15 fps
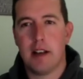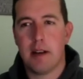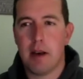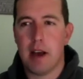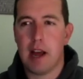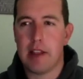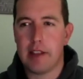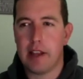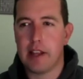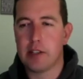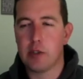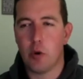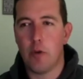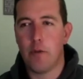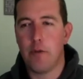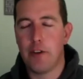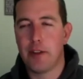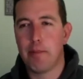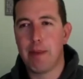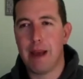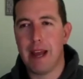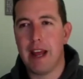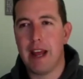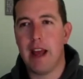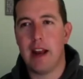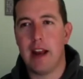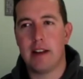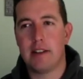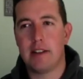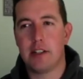I think it's all for the better,
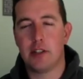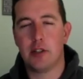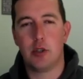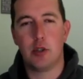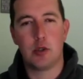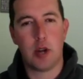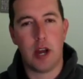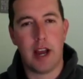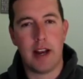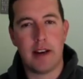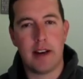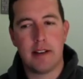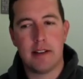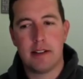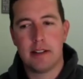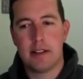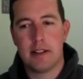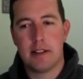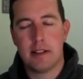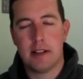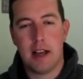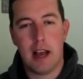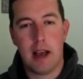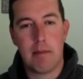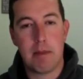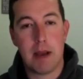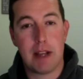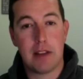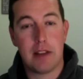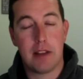and just to try and
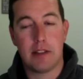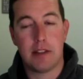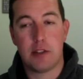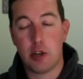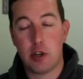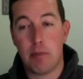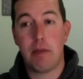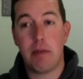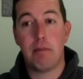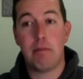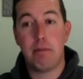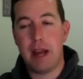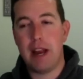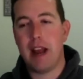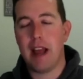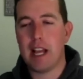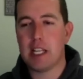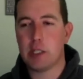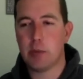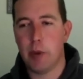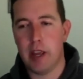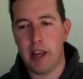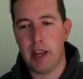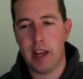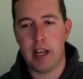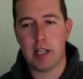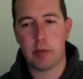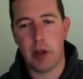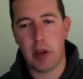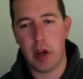make this trip better as we
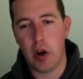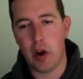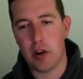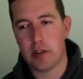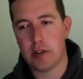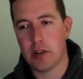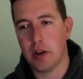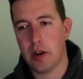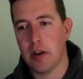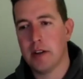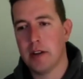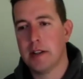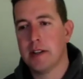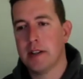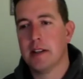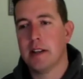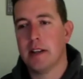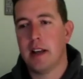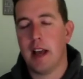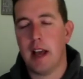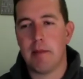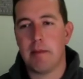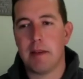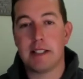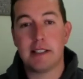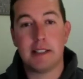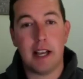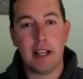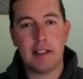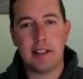go on. So
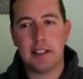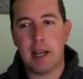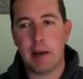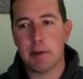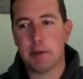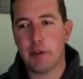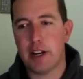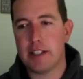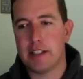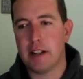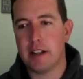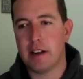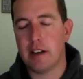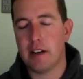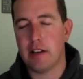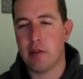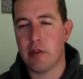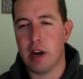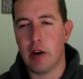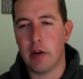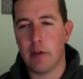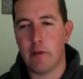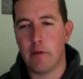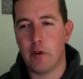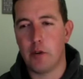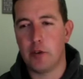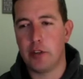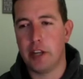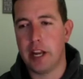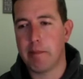exciting times for us, and really looking forward
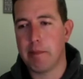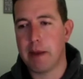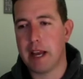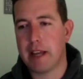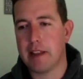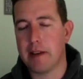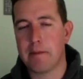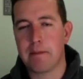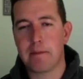to getting back there.